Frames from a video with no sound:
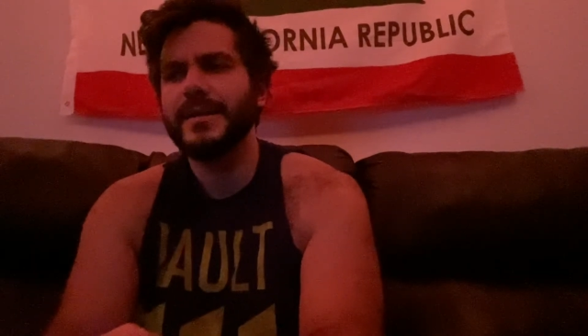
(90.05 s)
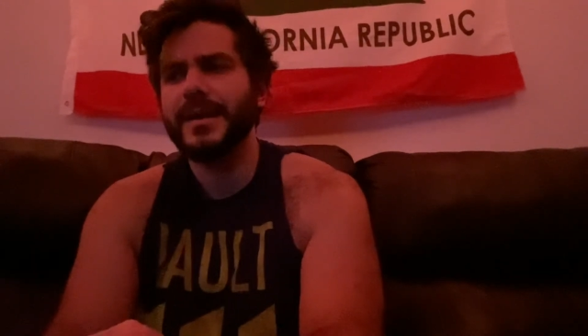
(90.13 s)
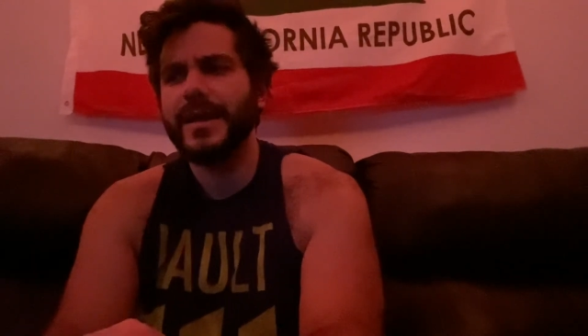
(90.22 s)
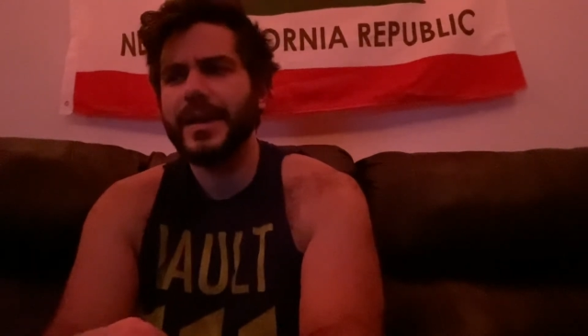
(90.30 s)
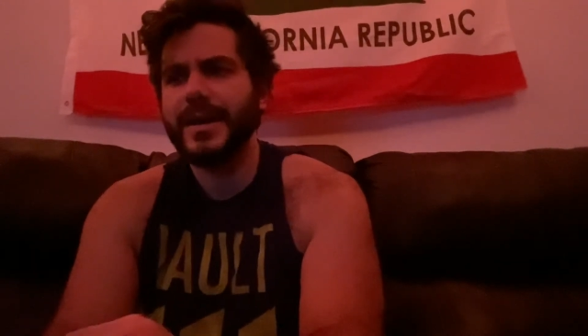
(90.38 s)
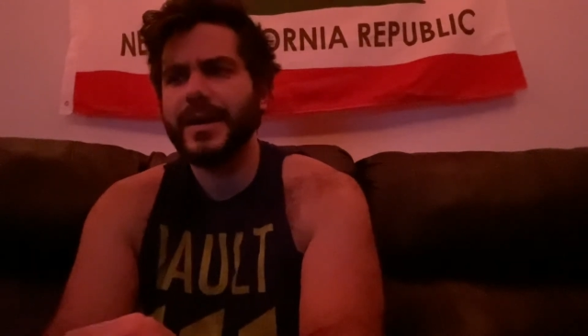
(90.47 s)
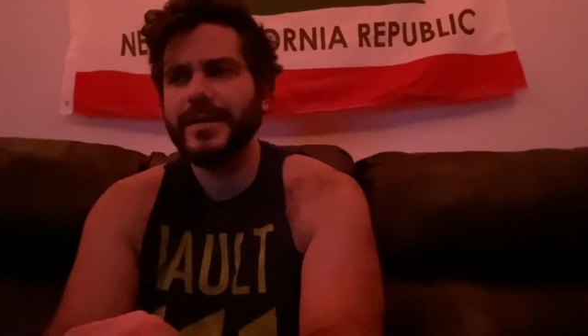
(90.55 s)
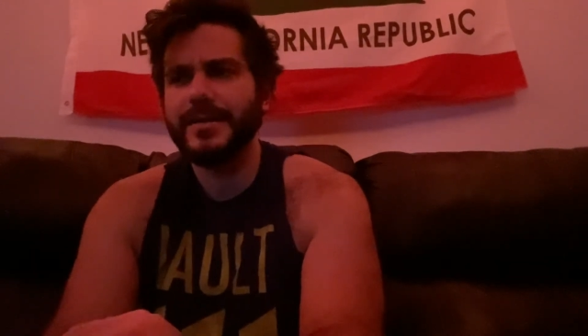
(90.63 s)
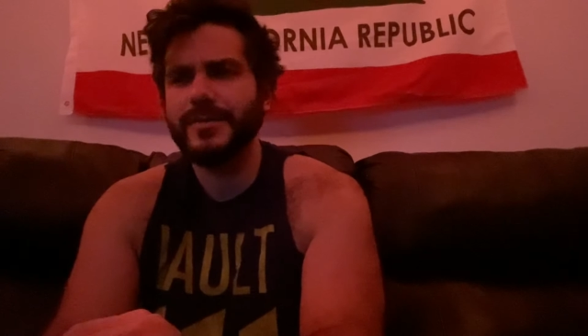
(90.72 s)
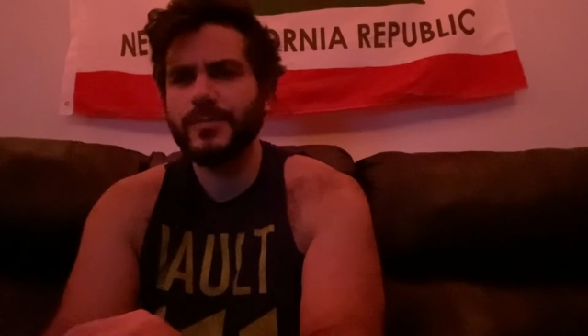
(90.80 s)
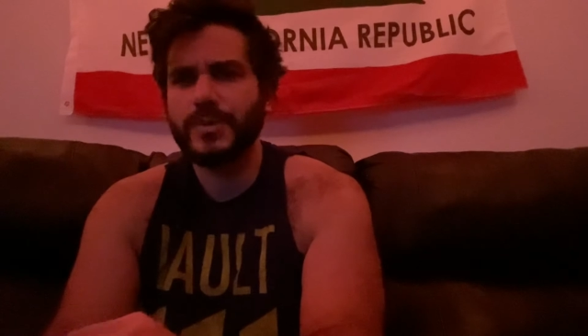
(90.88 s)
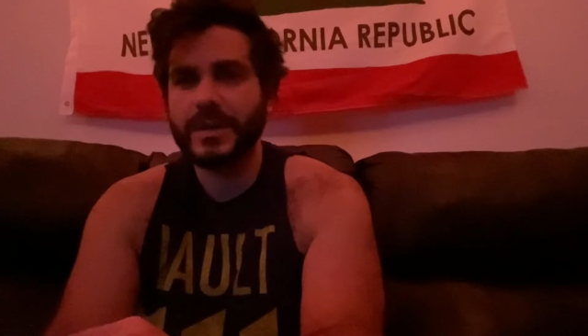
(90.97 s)

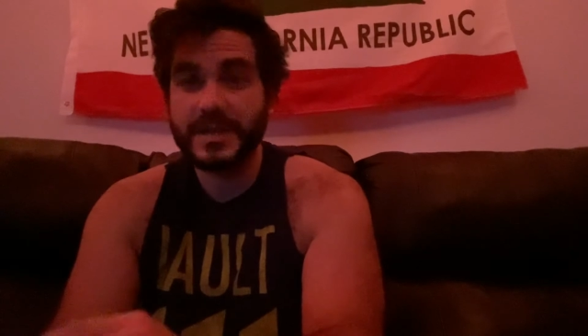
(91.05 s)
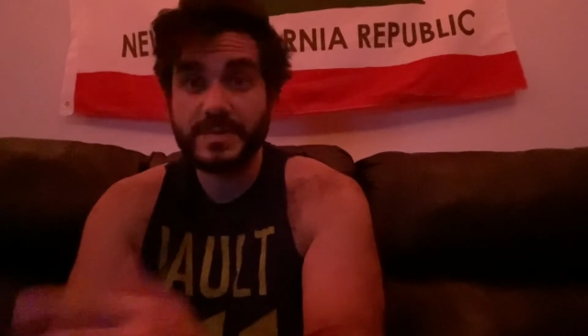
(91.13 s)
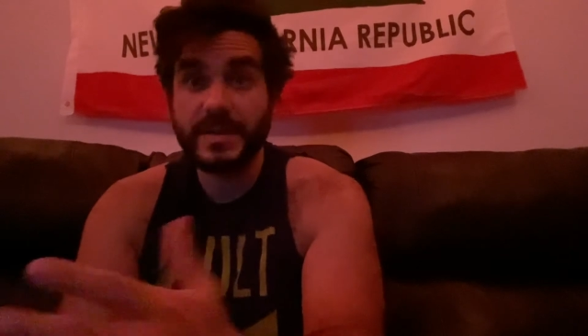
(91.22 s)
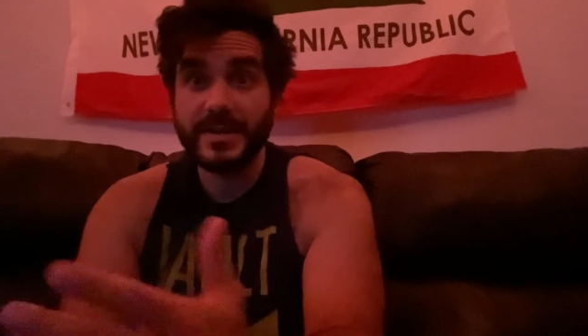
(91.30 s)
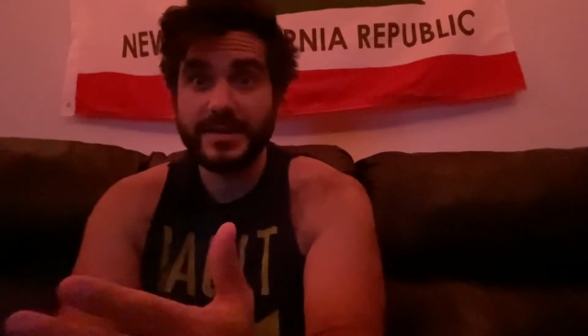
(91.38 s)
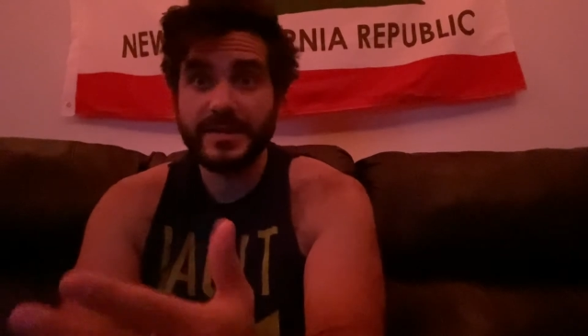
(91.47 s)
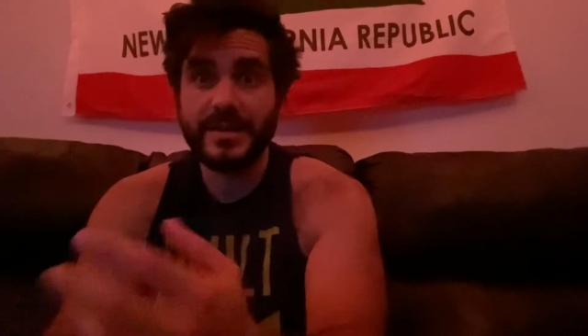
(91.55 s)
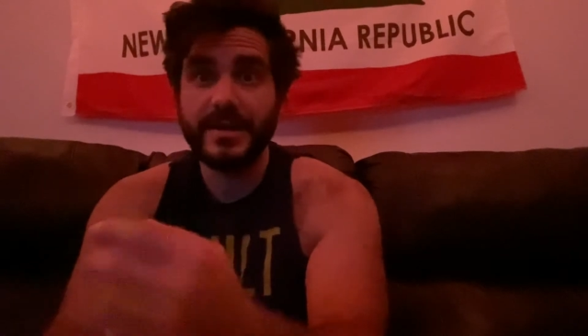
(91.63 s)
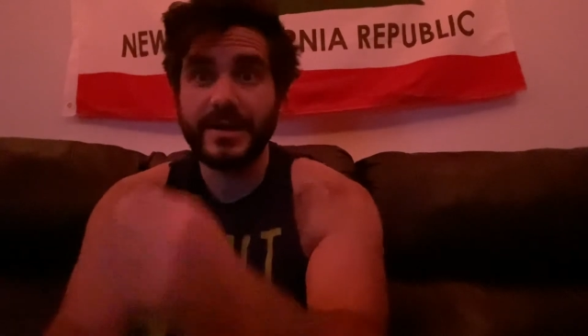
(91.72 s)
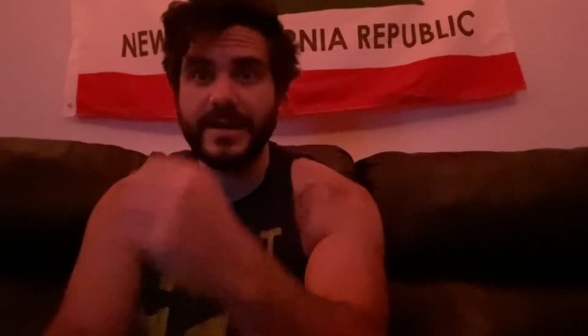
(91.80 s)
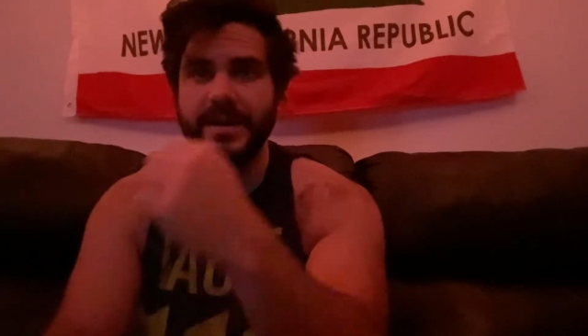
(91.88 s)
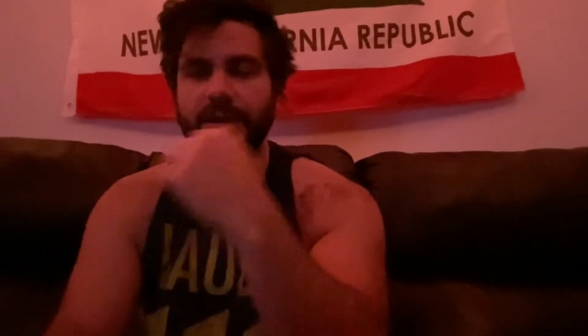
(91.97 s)
and weren't expecting to
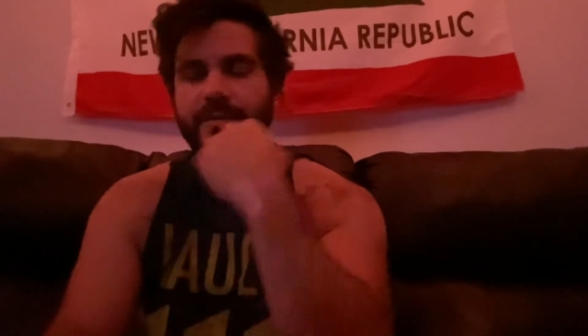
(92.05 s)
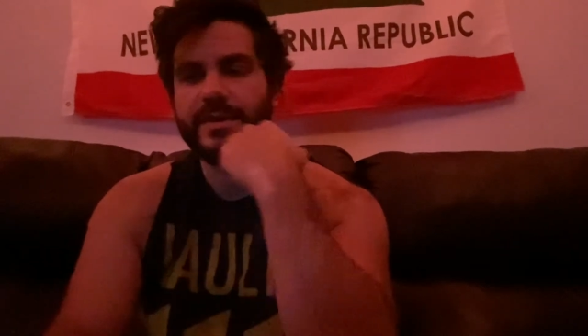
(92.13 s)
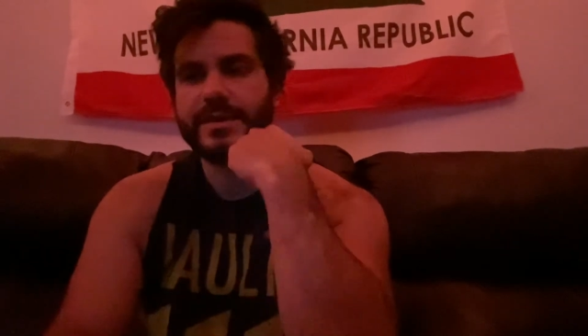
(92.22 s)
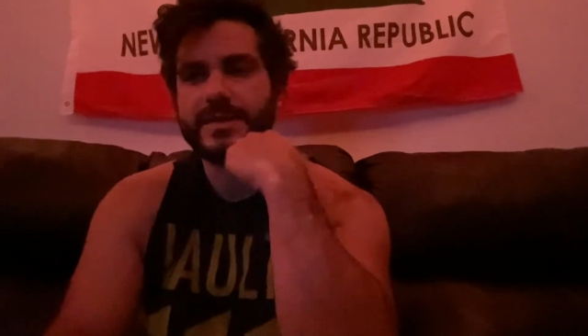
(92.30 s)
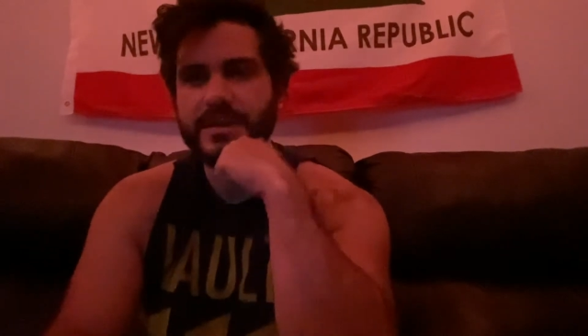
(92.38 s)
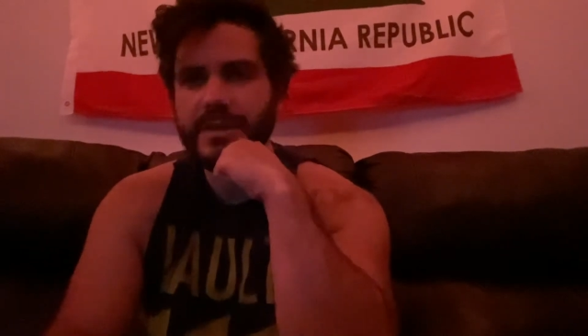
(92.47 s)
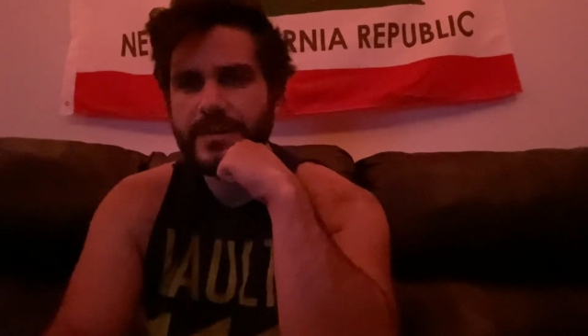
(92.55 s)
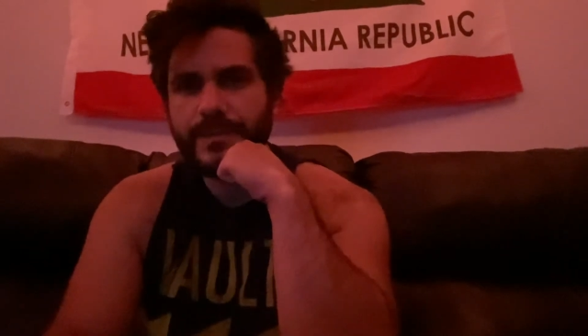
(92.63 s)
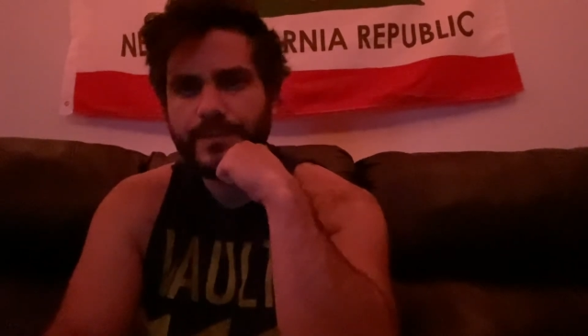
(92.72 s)
die, obviously.